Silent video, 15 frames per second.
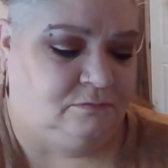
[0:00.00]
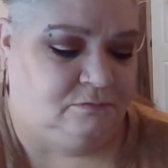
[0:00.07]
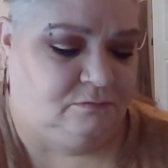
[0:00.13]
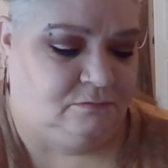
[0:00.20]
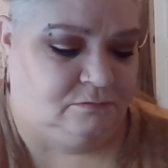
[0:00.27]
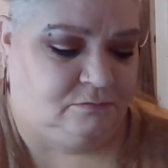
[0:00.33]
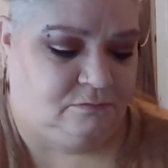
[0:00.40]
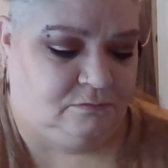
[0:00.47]

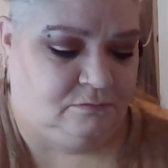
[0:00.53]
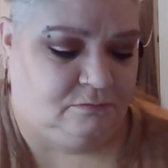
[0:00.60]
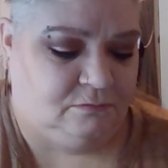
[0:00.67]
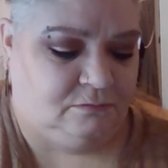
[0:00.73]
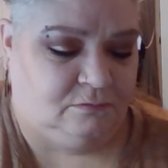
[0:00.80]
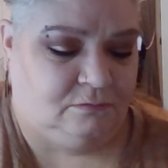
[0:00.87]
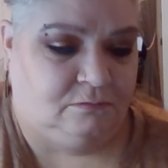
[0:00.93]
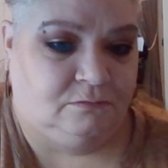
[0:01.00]

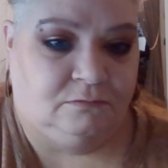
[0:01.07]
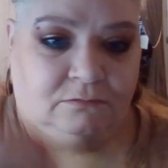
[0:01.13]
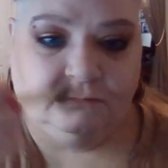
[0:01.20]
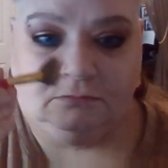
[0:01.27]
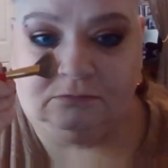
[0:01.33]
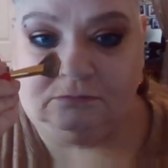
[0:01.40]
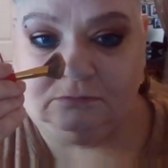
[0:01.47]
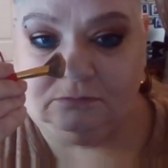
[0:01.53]

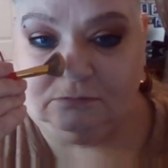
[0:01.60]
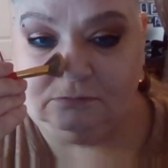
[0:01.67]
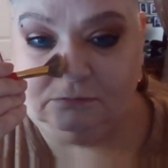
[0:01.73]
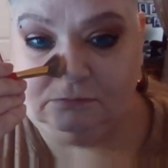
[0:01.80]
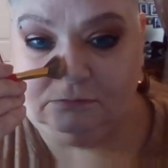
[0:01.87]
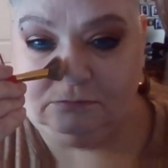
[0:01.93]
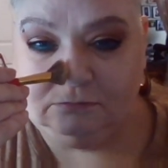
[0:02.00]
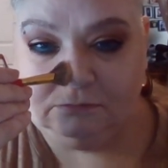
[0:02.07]

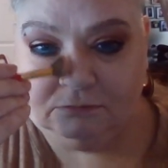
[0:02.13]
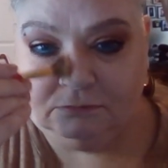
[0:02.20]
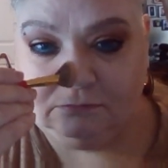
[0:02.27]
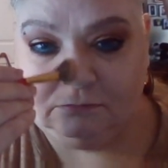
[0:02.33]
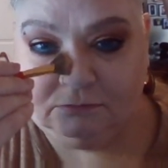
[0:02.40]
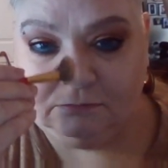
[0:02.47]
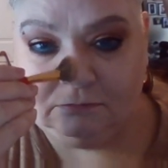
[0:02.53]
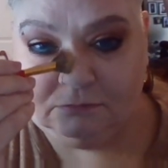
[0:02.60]

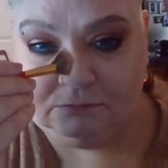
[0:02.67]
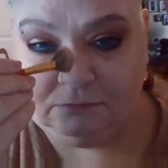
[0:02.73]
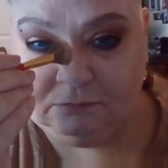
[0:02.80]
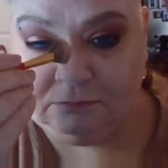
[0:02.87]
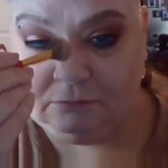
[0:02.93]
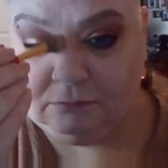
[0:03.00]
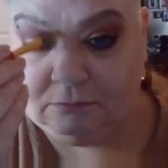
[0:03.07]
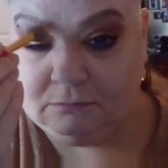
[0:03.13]

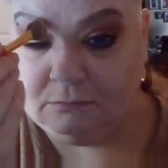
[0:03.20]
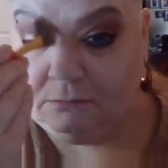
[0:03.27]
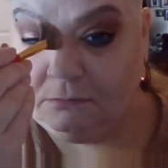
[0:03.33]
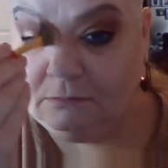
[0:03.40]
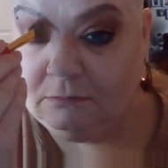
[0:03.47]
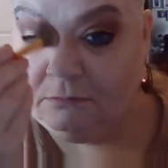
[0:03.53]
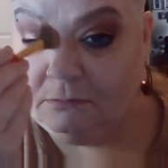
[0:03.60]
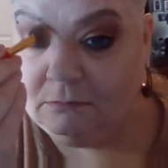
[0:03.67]

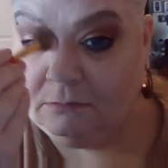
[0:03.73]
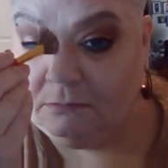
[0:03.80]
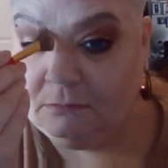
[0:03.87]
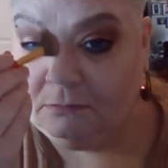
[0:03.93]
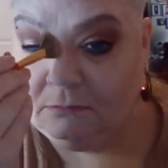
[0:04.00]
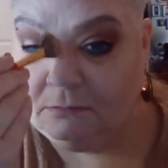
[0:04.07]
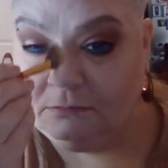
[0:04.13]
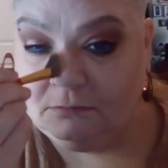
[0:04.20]

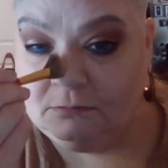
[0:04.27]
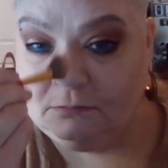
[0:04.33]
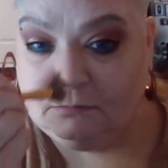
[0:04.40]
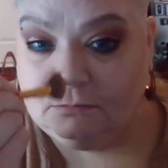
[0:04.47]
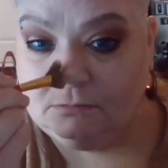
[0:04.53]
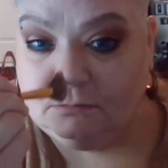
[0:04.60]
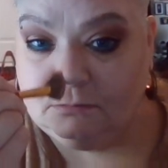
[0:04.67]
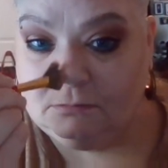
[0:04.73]

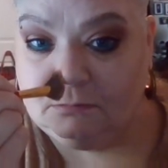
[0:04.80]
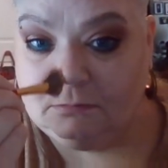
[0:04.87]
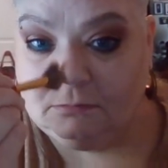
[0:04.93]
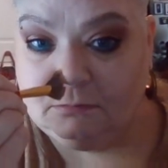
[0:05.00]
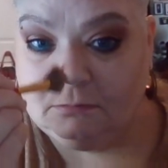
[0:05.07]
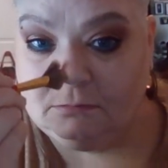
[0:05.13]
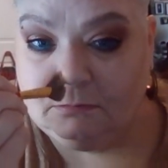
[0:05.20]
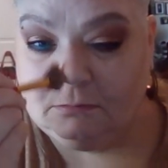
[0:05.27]

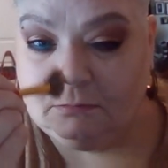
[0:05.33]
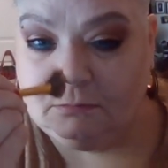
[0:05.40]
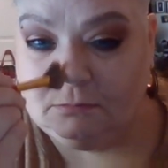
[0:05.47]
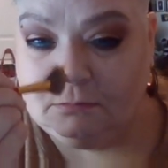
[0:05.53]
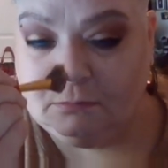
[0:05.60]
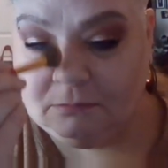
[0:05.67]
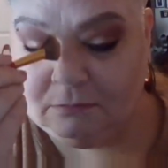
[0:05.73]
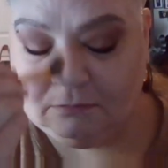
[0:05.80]

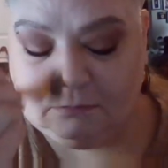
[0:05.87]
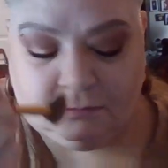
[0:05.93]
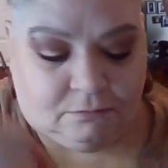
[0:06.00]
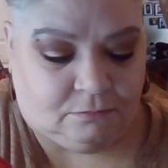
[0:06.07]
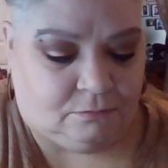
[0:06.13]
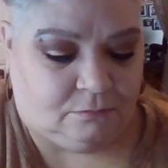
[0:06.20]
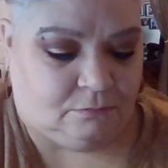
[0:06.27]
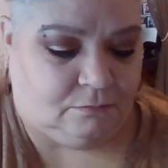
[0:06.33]

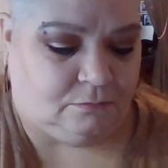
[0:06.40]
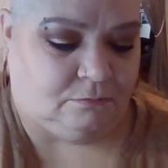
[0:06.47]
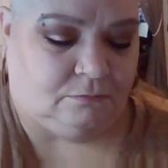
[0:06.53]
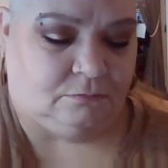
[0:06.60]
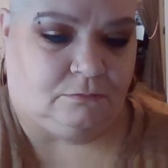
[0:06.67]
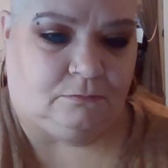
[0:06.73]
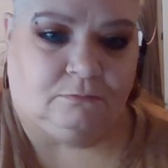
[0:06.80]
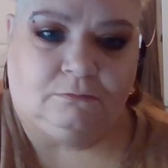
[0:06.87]

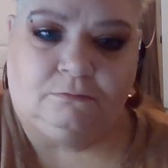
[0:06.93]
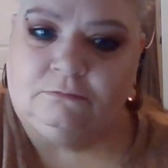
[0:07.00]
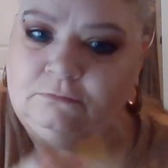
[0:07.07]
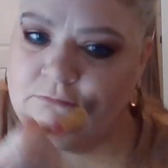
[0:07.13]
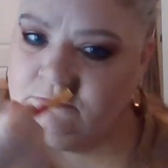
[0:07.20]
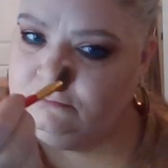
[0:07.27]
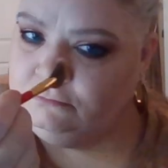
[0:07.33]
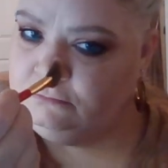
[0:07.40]

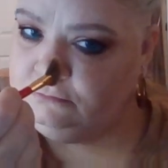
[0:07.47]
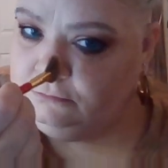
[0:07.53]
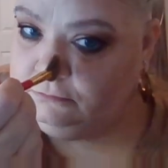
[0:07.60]
[no speech]